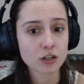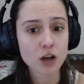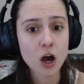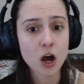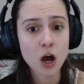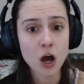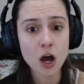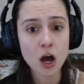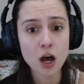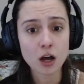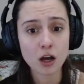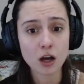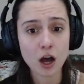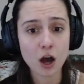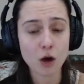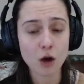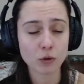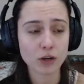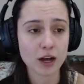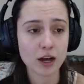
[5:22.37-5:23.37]

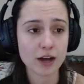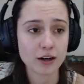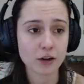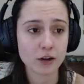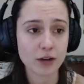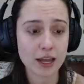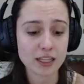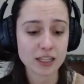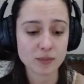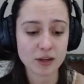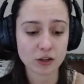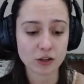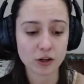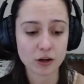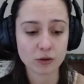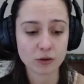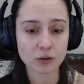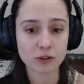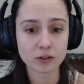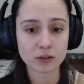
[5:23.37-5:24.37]
oh God, okay, it's my
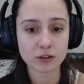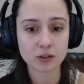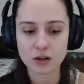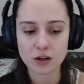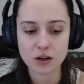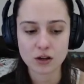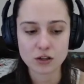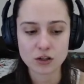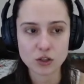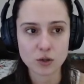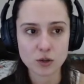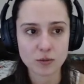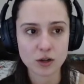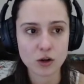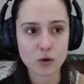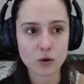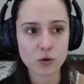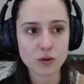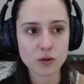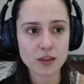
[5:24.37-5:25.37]
crow. So I'm gonna
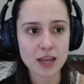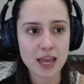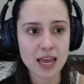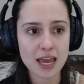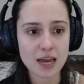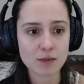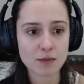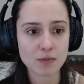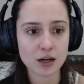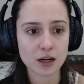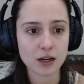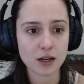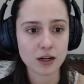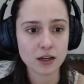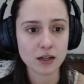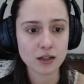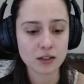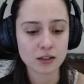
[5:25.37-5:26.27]
hold the hammer.